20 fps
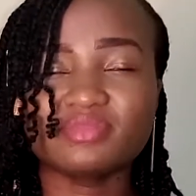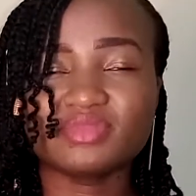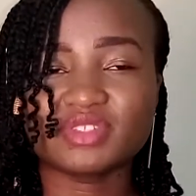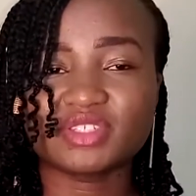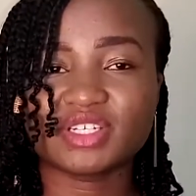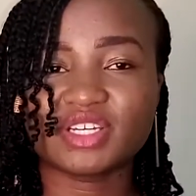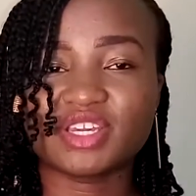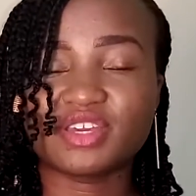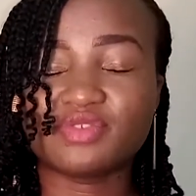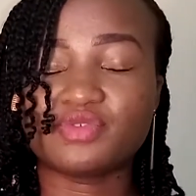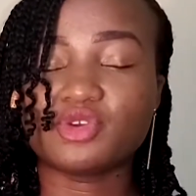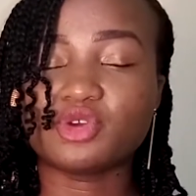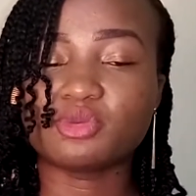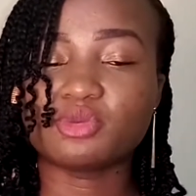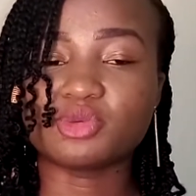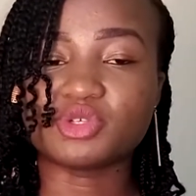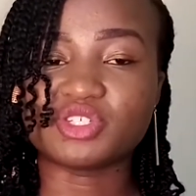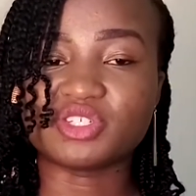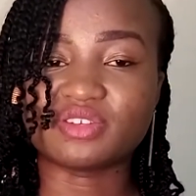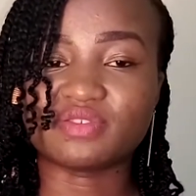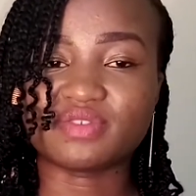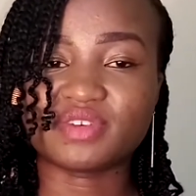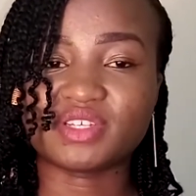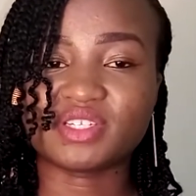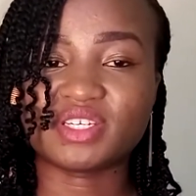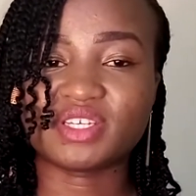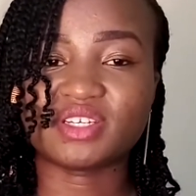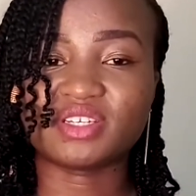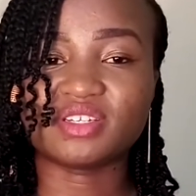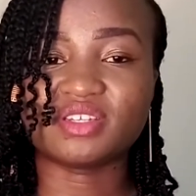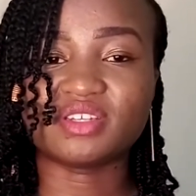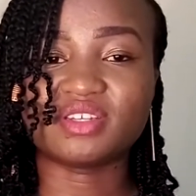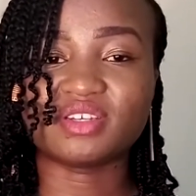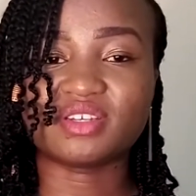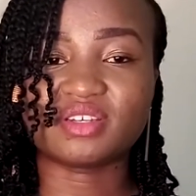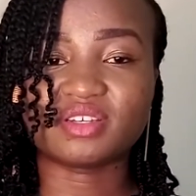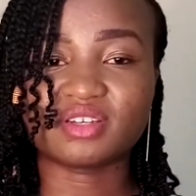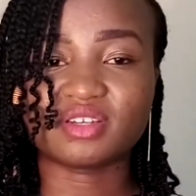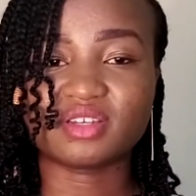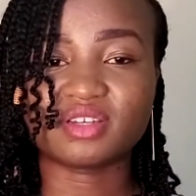if you're motivated
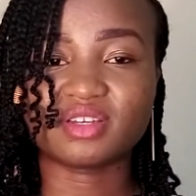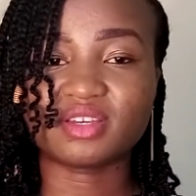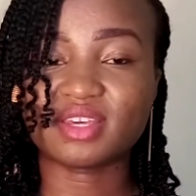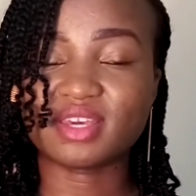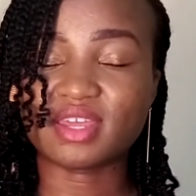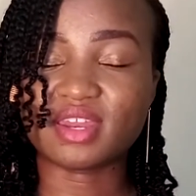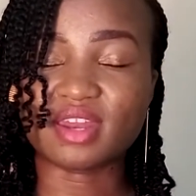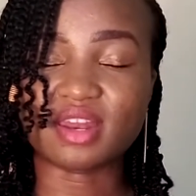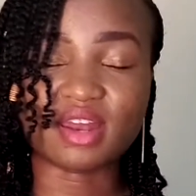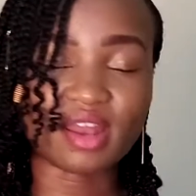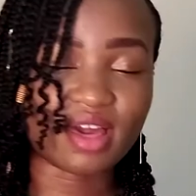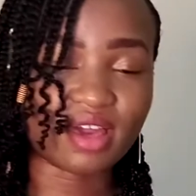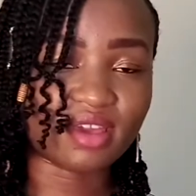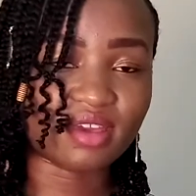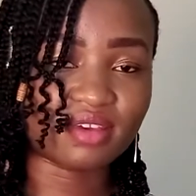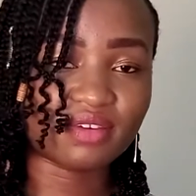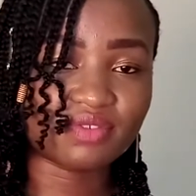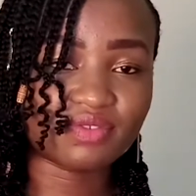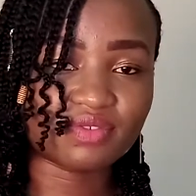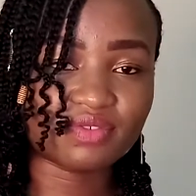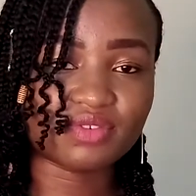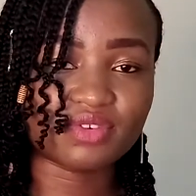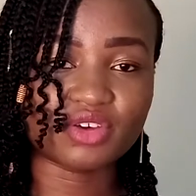in life,